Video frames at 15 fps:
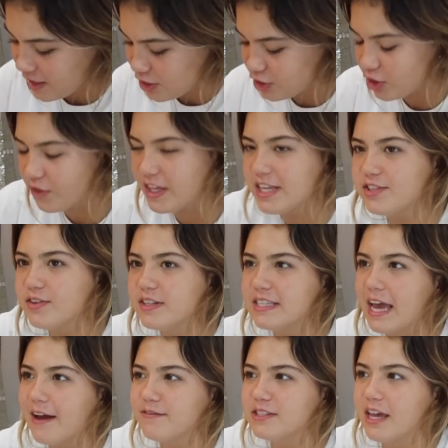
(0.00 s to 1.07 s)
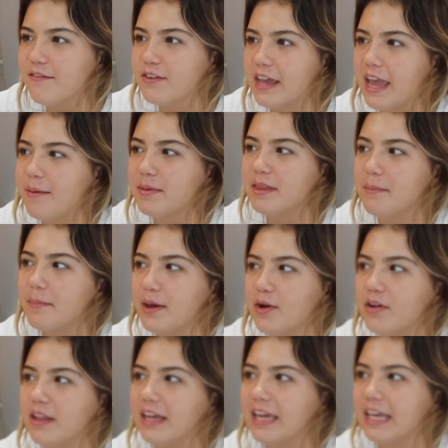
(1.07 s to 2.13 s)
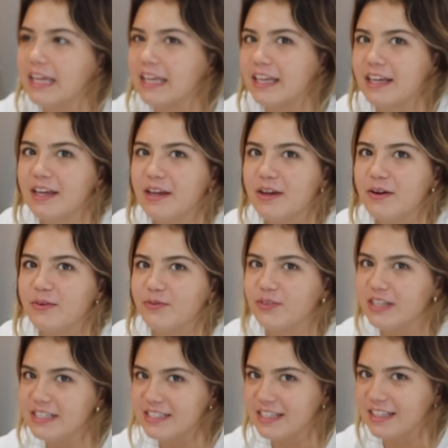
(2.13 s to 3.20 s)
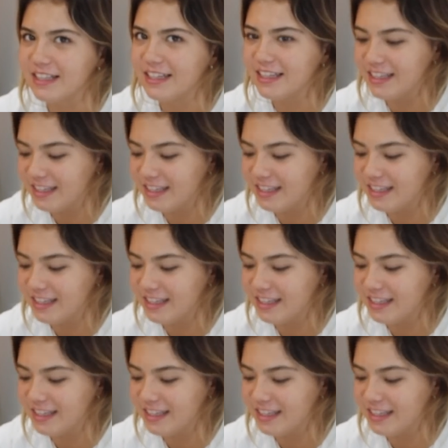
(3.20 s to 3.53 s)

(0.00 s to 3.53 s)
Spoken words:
So these ones have to have came in the mail like recently.